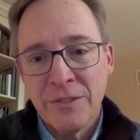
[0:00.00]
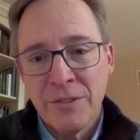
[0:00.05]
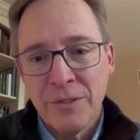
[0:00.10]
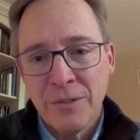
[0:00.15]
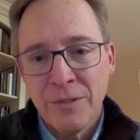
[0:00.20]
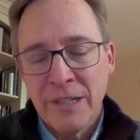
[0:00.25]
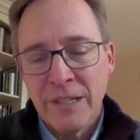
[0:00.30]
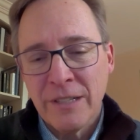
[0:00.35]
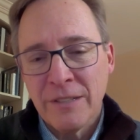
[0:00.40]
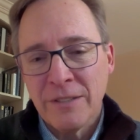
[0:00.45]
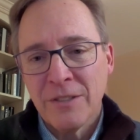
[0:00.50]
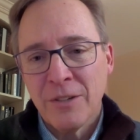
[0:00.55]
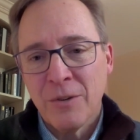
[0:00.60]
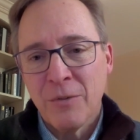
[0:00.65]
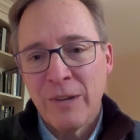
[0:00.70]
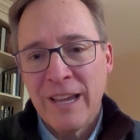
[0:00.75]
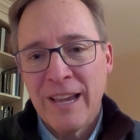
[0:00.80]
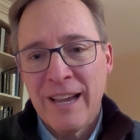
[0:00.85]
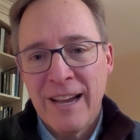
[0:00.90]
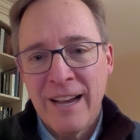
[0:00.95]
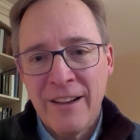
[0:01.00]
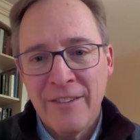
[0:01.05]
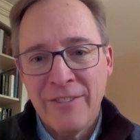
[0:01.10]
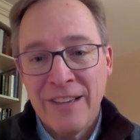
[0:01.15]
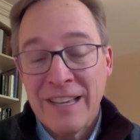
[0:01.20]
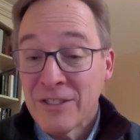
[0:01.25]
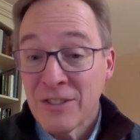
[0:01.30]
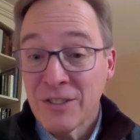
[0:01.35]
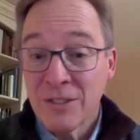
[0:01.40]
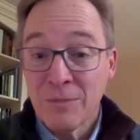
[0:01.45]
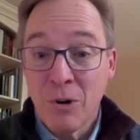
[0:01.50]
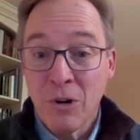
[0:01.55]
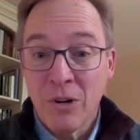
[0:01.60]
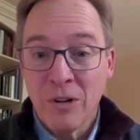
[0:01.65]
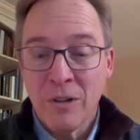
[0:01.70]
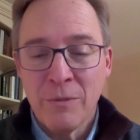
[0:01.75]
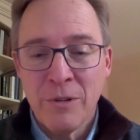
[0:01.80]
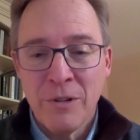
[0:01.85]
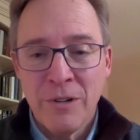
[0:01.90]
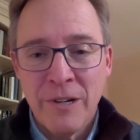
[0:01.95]
doing it. So we have, and it's a small
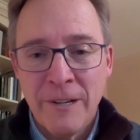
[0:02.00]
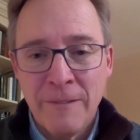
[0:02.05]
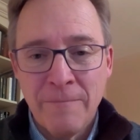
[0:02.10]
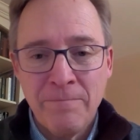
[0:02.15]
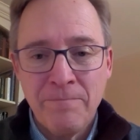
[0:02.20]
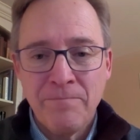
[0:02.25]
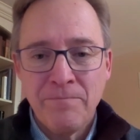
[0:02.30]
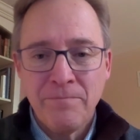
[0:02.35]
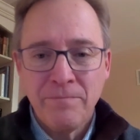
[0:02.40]
community.